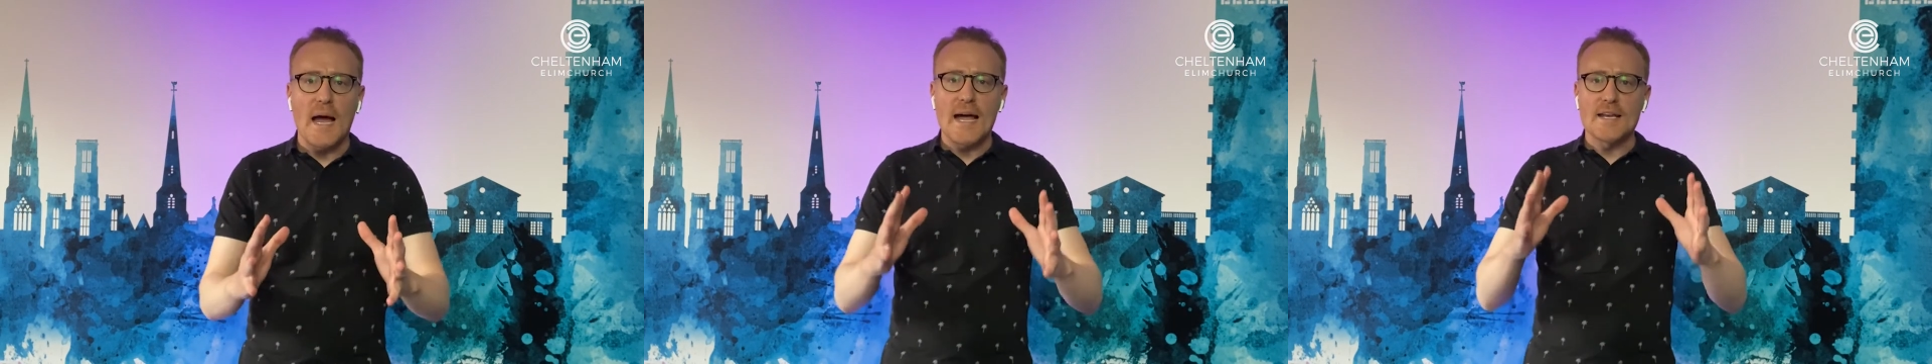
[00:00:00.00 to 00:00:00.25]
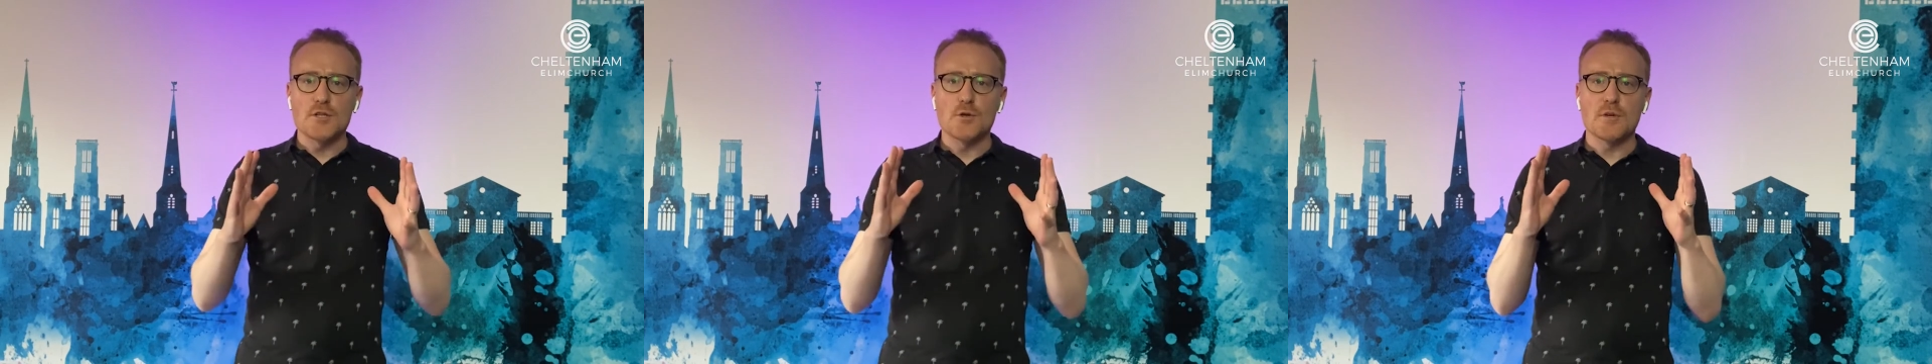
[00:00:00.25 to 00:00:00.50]

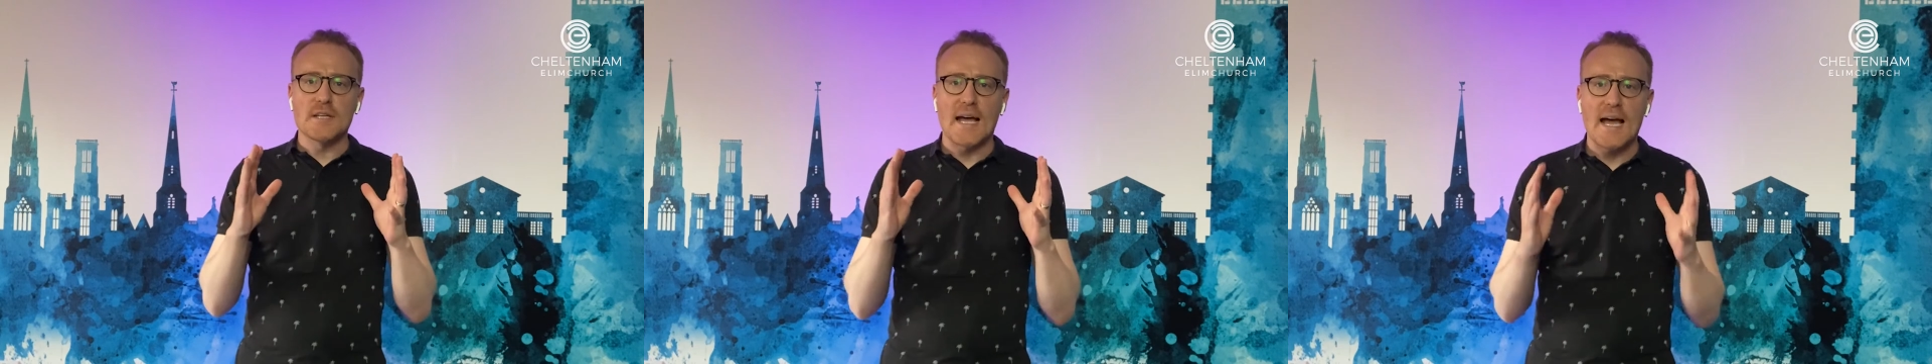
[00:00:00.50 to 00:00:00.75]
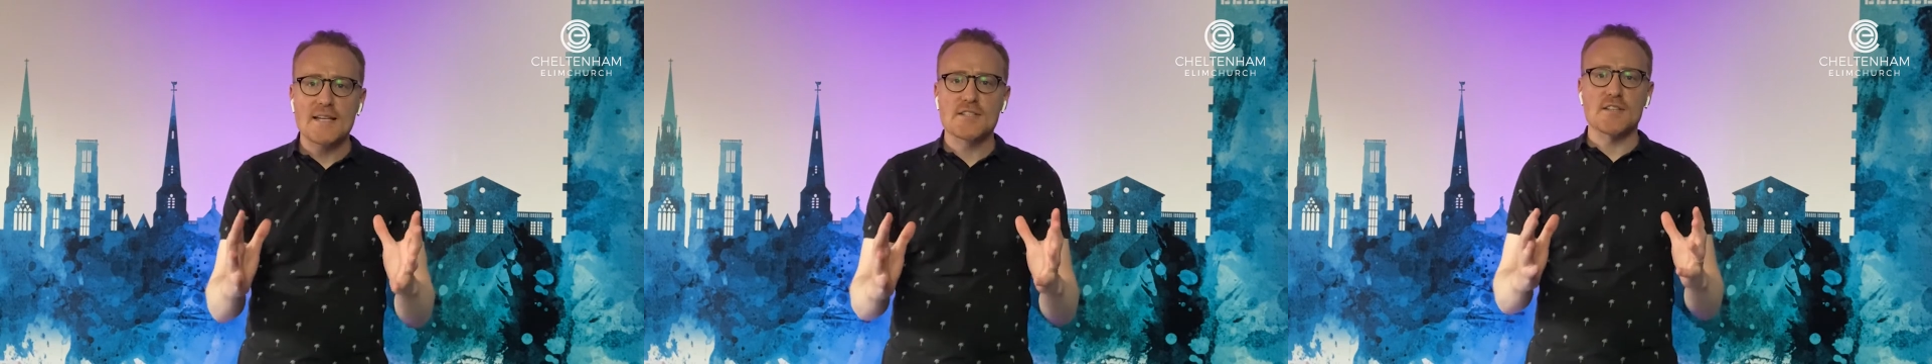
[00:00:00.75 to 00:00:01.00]
and you can
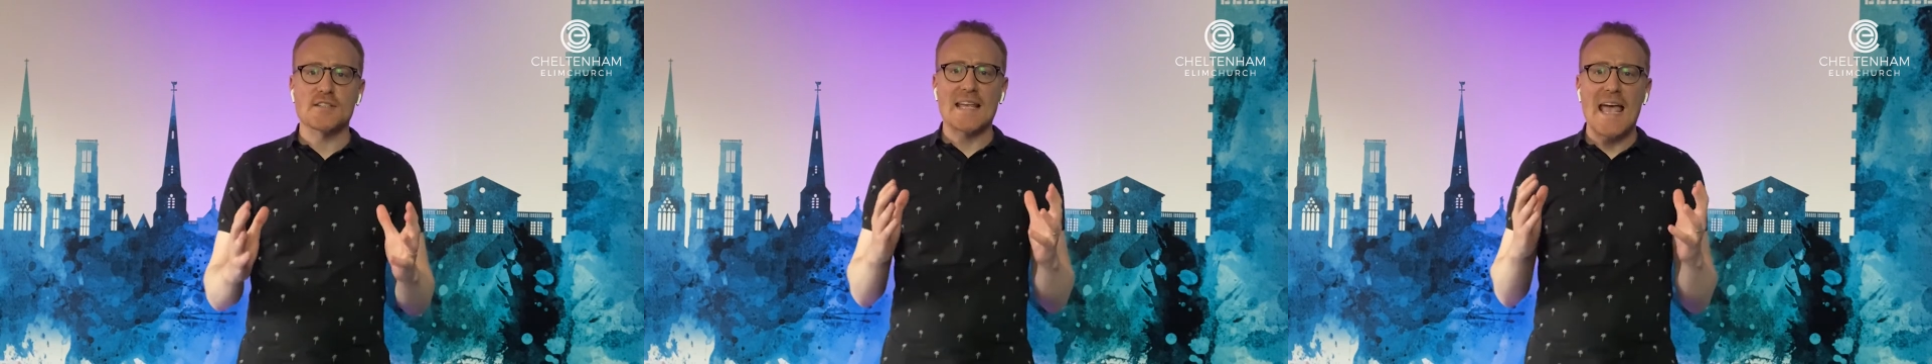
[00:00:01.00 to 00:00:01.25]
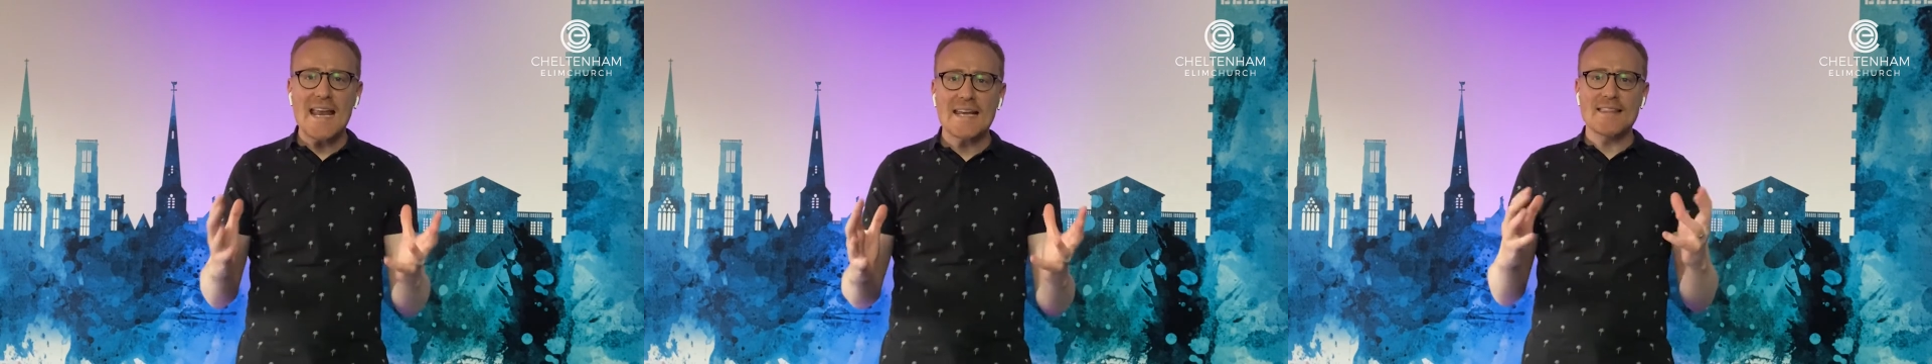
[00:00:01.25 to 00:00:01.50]
ask us
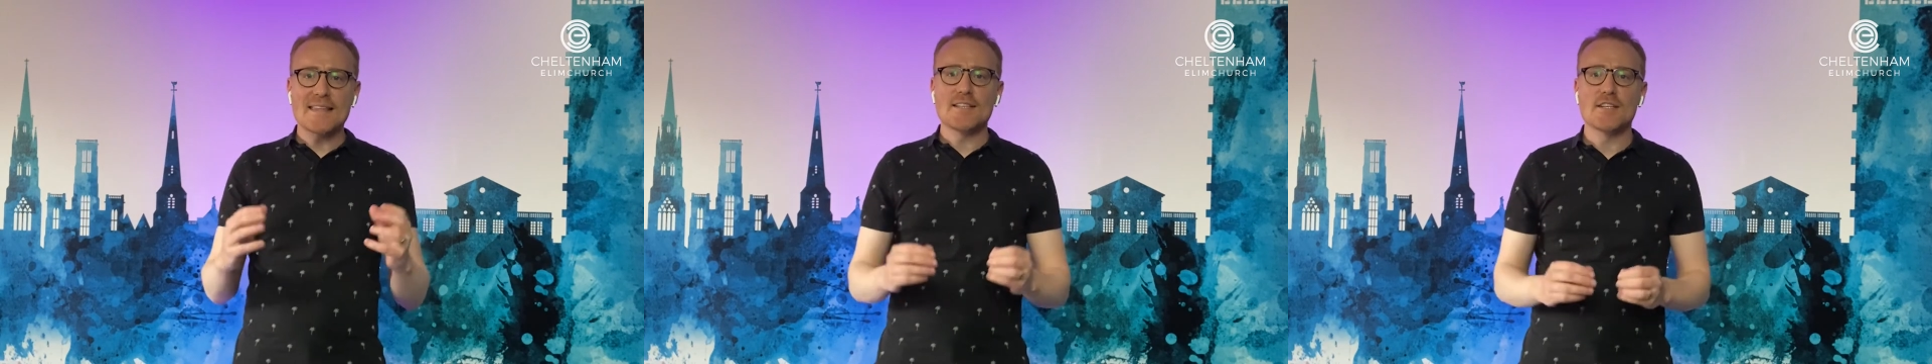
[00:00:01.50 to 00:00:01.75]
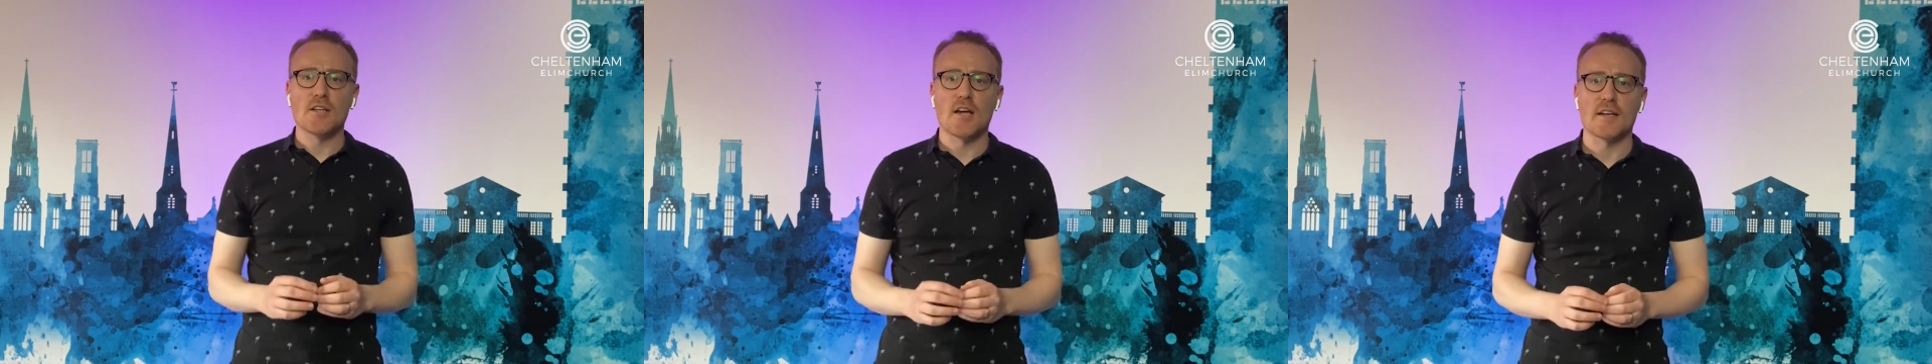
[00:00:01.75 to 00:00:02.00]
anything
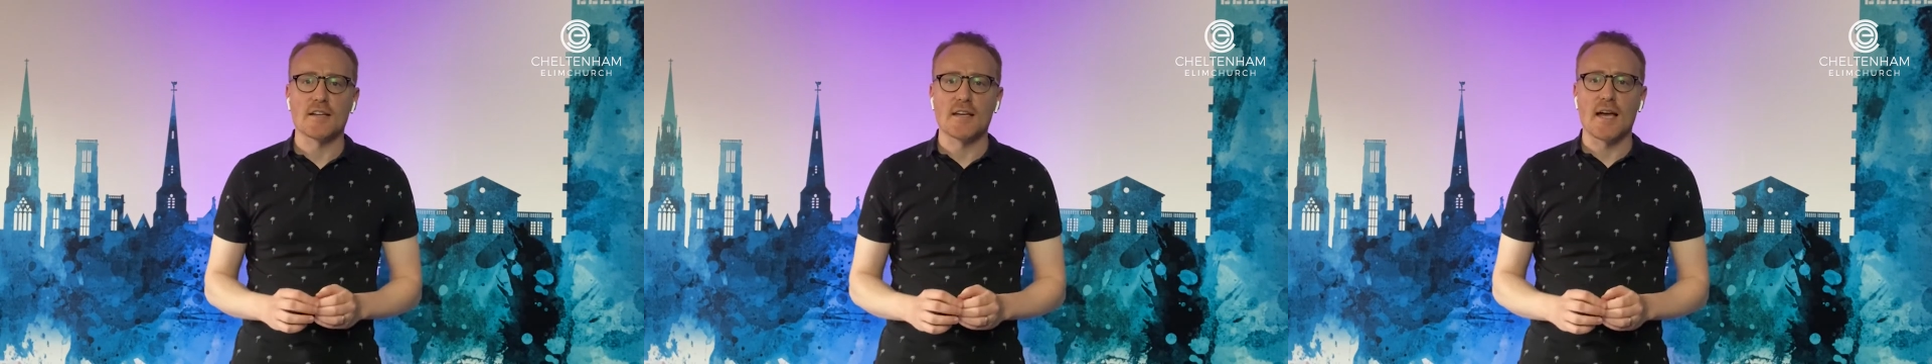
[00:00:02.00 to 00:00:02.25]
you like